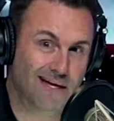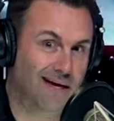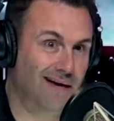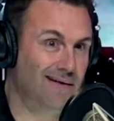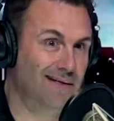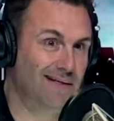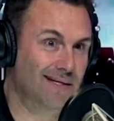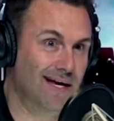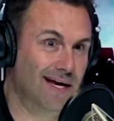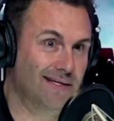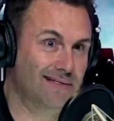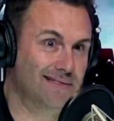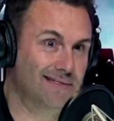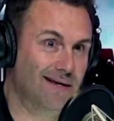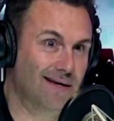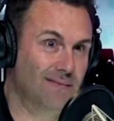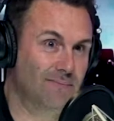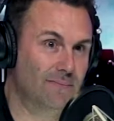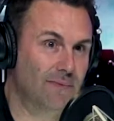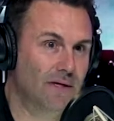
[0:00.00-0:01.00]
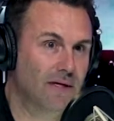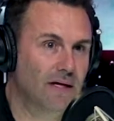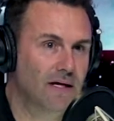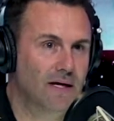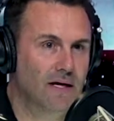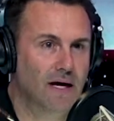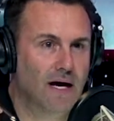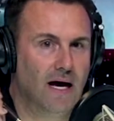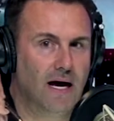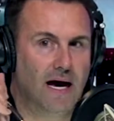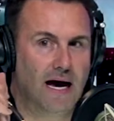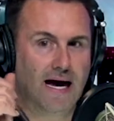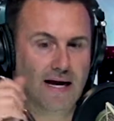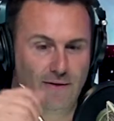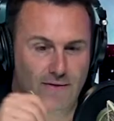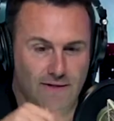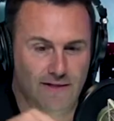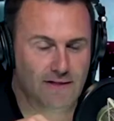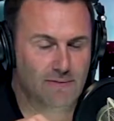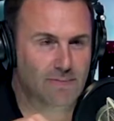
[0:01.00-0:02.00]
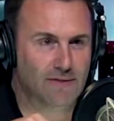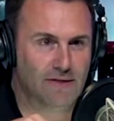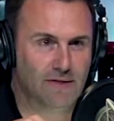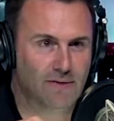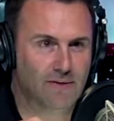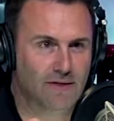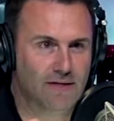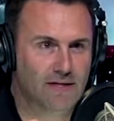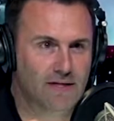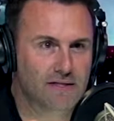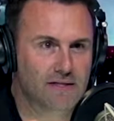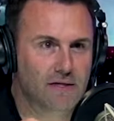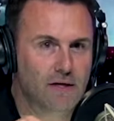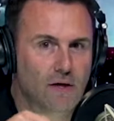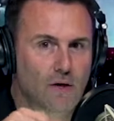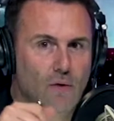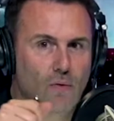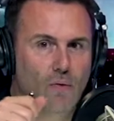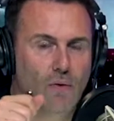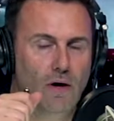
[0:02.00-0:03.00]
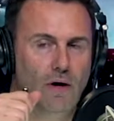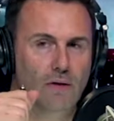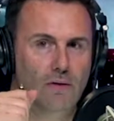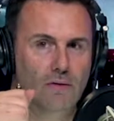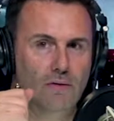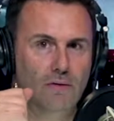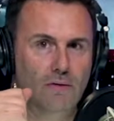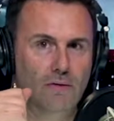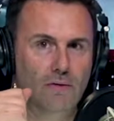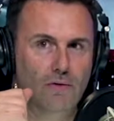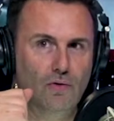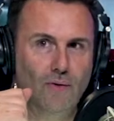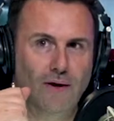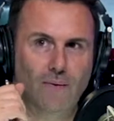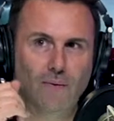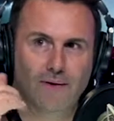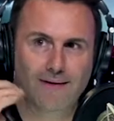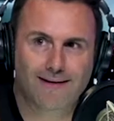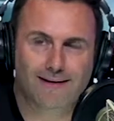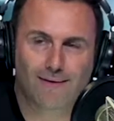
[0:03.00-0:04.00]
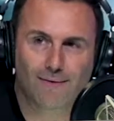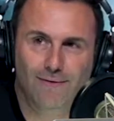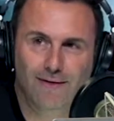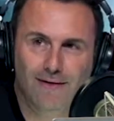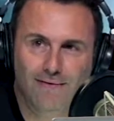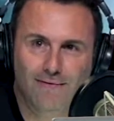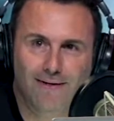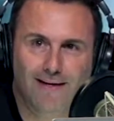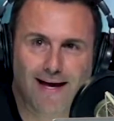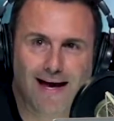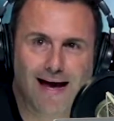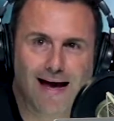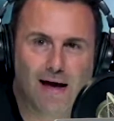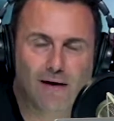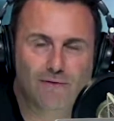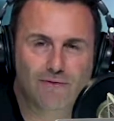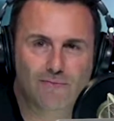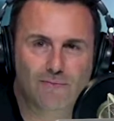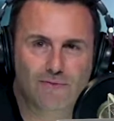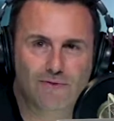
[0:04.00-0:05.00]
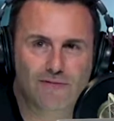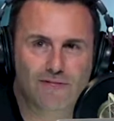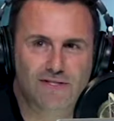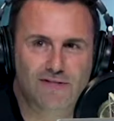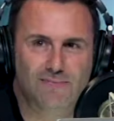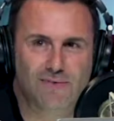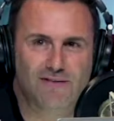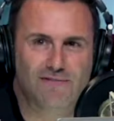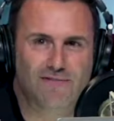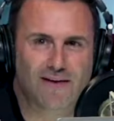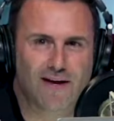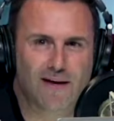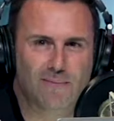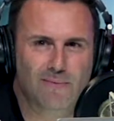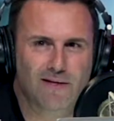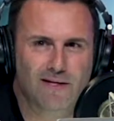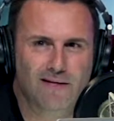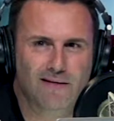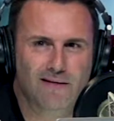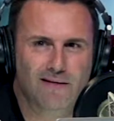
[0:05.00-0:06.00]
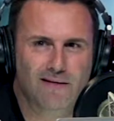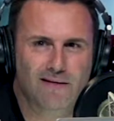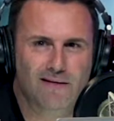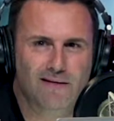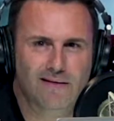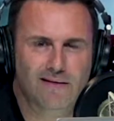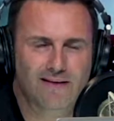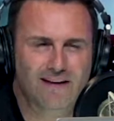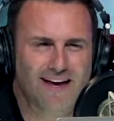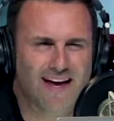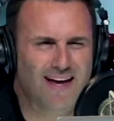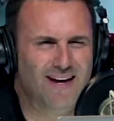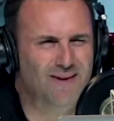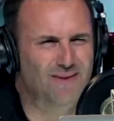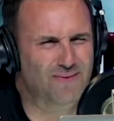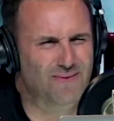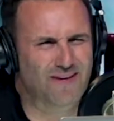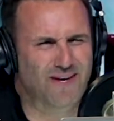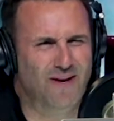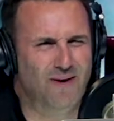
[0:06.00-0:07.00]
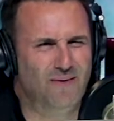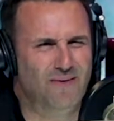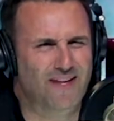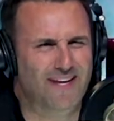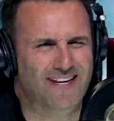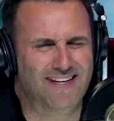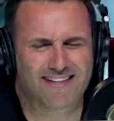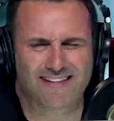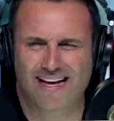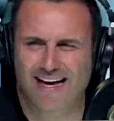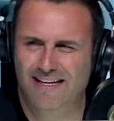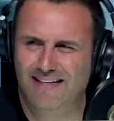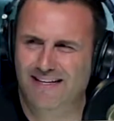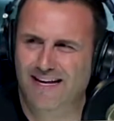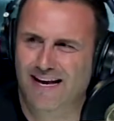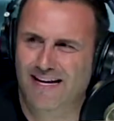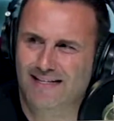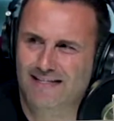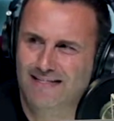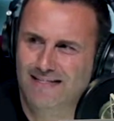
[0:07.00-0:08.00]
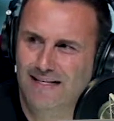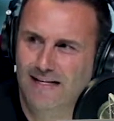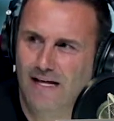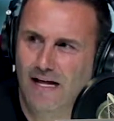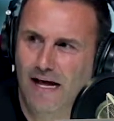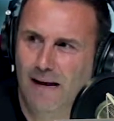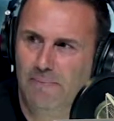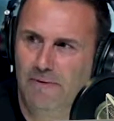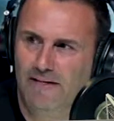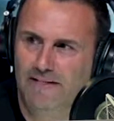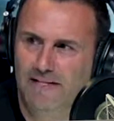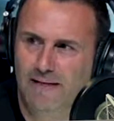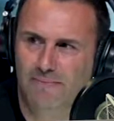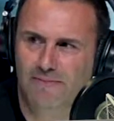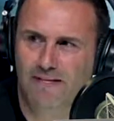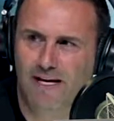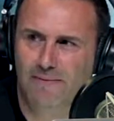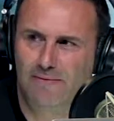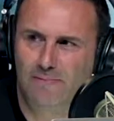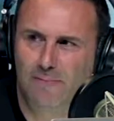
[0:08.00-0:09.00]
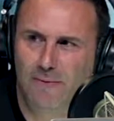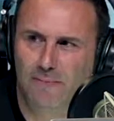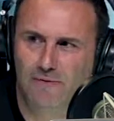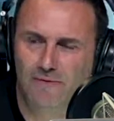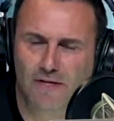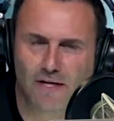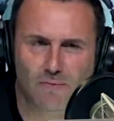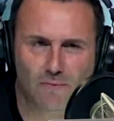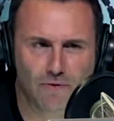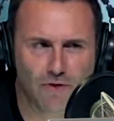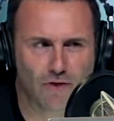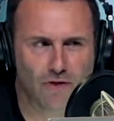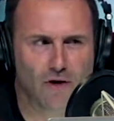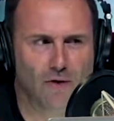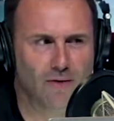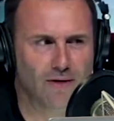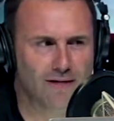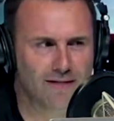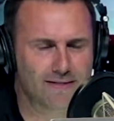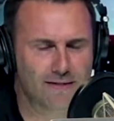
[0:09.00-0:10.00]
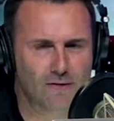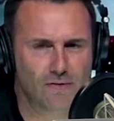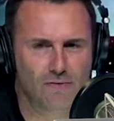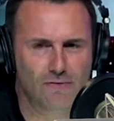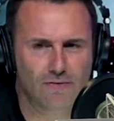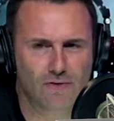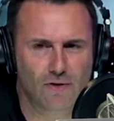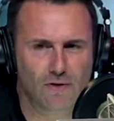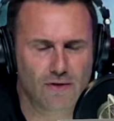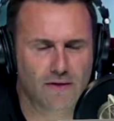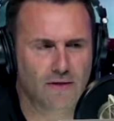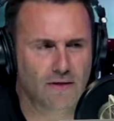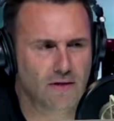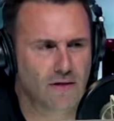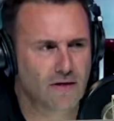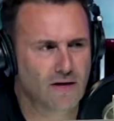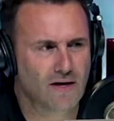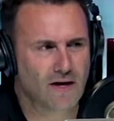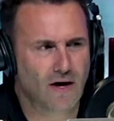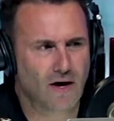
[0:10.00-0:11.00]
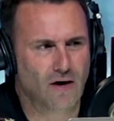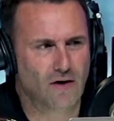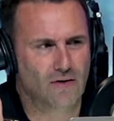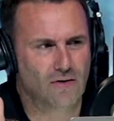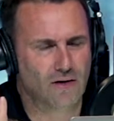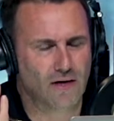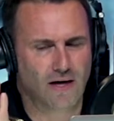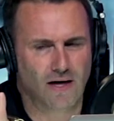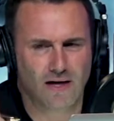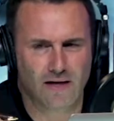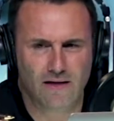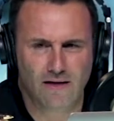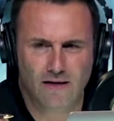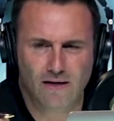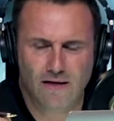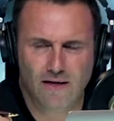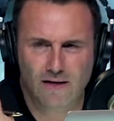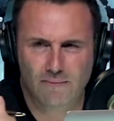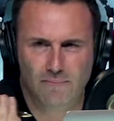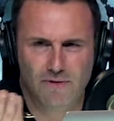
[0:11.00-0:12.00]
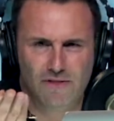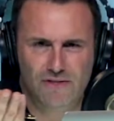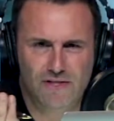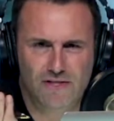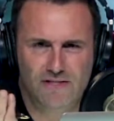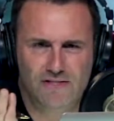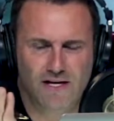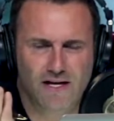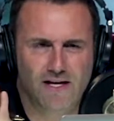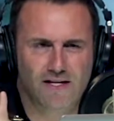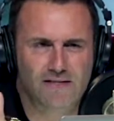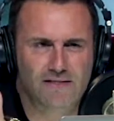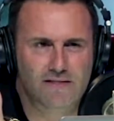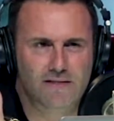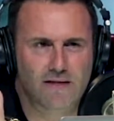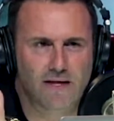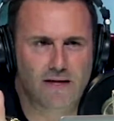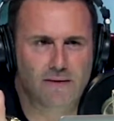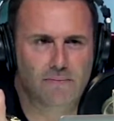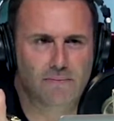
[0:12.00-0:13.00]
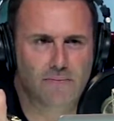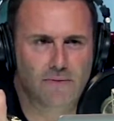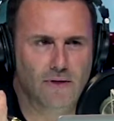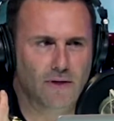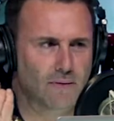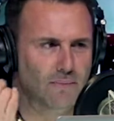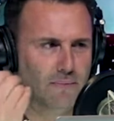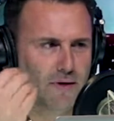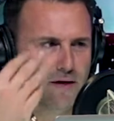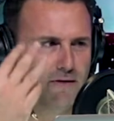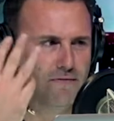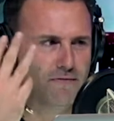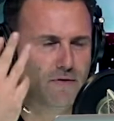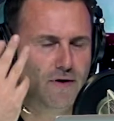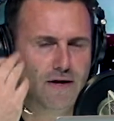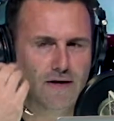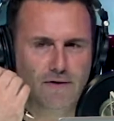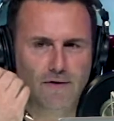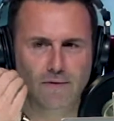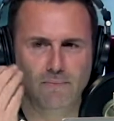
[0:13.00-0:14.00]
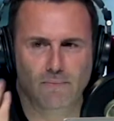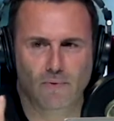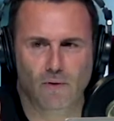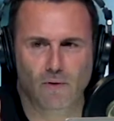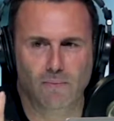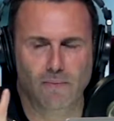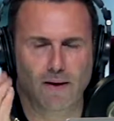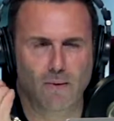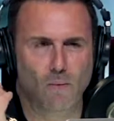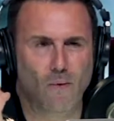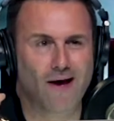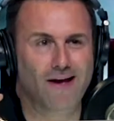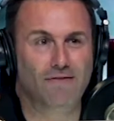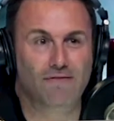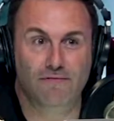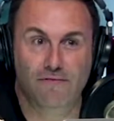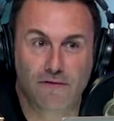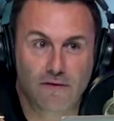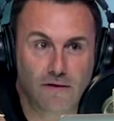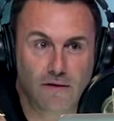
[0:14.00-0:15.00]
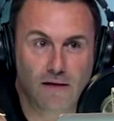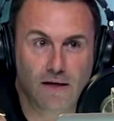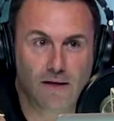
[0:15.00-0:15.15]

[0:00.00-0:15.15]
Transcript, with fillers: I already got some. Right. I don't need to be doing this. Well, do I want to go live in a house with just my family? I don't know. Like that kind of I mean, sometimes people say, well, you going? I say, who's going? Oh, uh, it'd be just us. Like, you know, a friend or, or my wife.